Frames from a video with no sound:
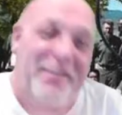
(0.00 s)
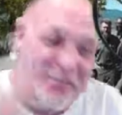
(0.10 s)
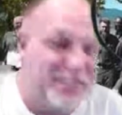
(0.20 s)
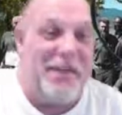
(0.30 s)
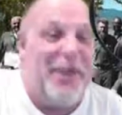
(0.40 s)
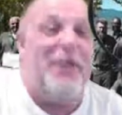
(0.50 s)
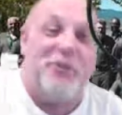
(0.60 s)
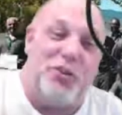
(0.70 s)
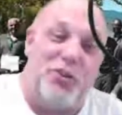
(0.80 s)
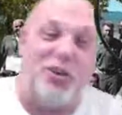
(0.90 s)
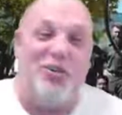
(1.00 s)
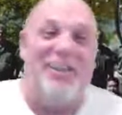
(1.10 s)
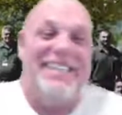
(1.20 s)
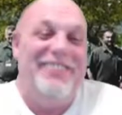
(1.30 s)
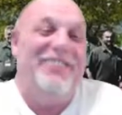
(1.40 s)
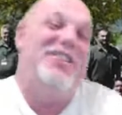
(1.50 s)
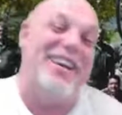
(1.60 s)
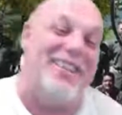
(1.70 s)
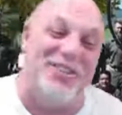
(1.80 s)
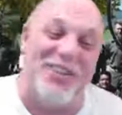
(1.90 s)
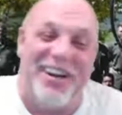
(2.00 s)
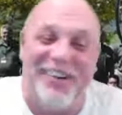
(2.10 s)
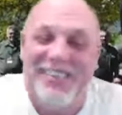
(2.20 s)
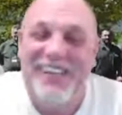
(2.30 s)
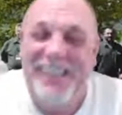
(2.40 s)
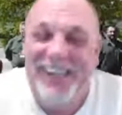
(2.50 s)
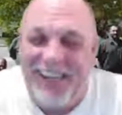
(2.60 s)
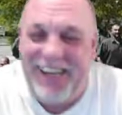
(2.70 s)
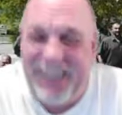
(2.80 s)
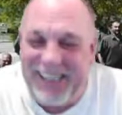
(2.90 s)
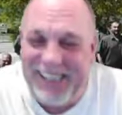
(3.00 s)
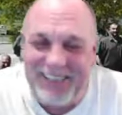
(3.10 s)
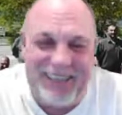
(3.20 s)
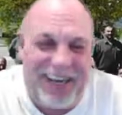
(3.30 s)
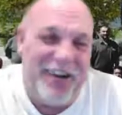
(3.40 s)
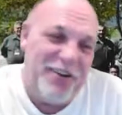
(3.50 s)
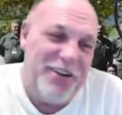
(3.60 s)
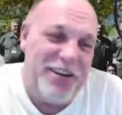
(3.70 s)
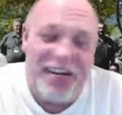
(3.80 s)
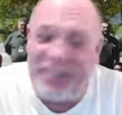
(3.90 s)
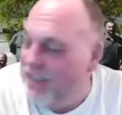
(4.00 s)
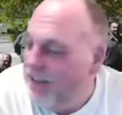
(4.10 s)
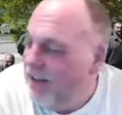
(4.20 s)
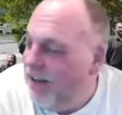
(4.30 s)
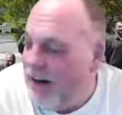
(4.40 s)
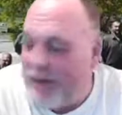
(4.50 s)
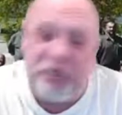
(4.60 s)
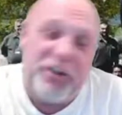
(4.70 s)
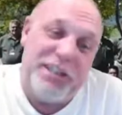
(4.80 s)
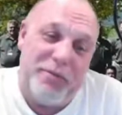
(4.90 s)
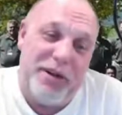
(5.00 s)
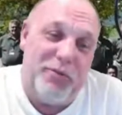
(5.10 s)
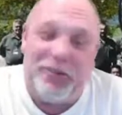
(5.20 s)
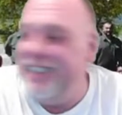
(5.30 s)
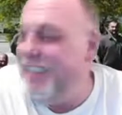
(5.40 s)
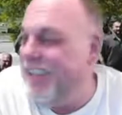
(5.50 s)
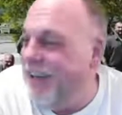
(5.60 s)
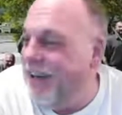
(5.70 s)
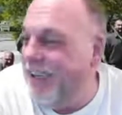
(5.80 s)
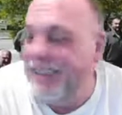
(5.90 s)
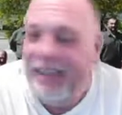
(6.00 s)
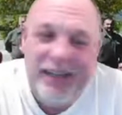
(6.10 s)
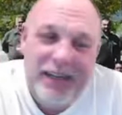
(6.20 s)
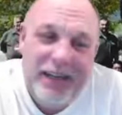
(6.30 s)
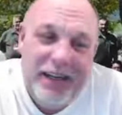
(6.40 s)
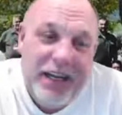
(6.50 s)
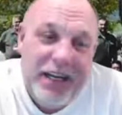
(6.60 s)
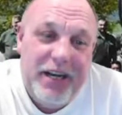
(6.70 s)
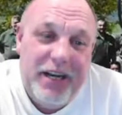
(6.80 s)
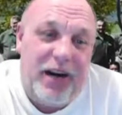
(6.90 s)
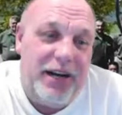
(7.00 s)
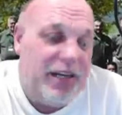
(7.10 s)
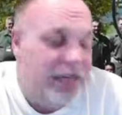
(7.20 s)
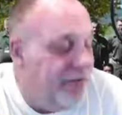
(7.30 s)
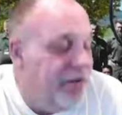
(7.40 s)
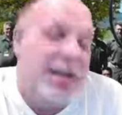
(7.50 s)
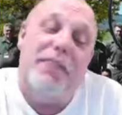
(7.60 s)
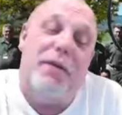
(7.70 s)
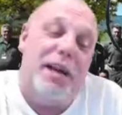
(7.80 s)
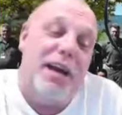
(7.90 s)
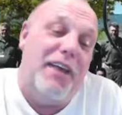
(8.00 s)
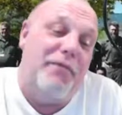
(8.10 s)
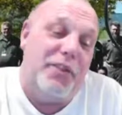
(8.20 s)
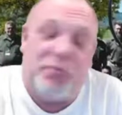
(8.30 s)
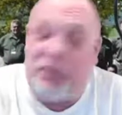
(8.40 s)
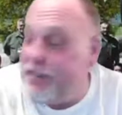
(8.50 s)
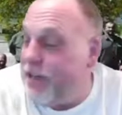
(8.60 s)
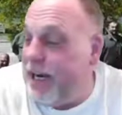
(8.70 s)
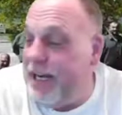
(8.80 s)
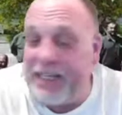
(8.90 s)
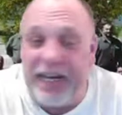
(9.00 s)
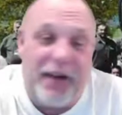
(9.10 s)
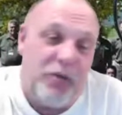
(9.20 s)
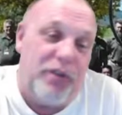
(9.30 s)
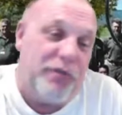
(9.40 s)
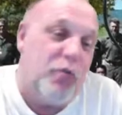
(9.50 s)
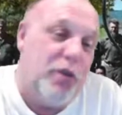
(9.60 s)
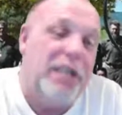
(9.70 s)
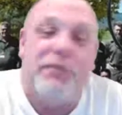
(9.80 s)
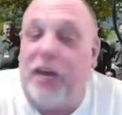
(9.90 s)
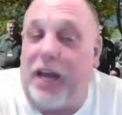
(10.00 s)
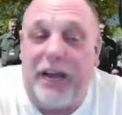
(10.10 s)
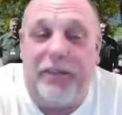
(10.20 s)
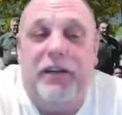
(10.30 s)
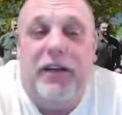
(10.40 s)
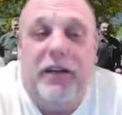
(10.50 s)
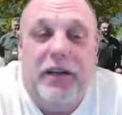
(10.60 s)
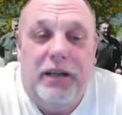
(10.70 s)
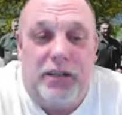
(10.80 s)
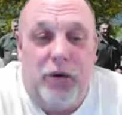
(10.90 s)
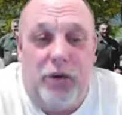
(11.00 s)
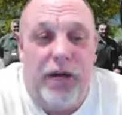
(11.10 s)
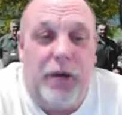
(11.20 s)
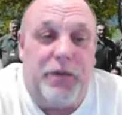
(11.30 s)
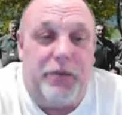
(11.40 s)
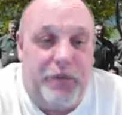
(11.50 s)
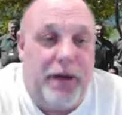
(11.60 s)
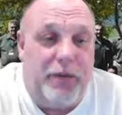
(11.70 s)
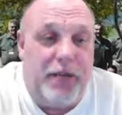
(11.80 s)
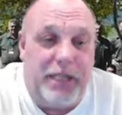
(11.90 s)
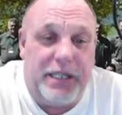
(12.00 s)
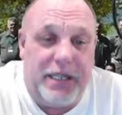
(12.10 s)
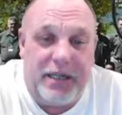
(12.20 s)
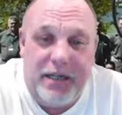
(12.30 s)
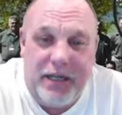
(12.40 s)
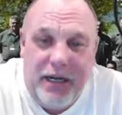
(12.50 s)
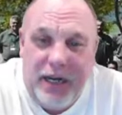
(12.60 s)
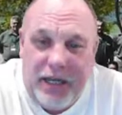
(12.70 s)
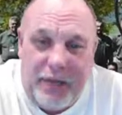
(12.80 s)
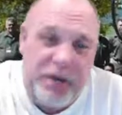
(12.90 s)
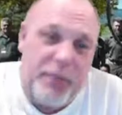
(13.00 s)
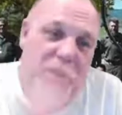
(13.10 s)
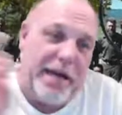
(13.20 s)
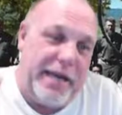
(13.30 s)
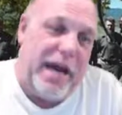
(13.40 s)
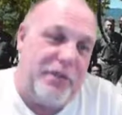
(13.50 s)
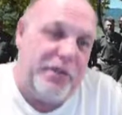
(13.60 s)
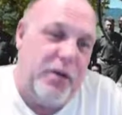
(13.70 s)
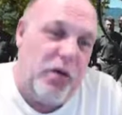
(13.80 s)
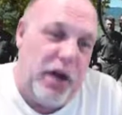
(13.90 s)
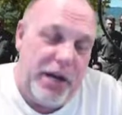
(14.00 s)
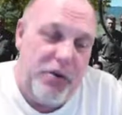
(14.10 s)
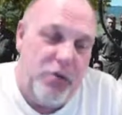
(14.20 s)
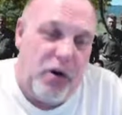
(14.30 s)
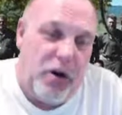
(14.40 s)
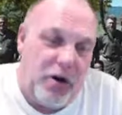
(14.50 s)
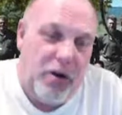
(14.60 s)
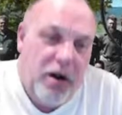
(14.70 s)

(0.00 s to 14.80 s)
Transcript: save that for the show, for the other channel. I know you guys are prison people, and you know, every day of my life is prison, guys. I work for Wings for Life, so we help the families, like people like Kathy, while you're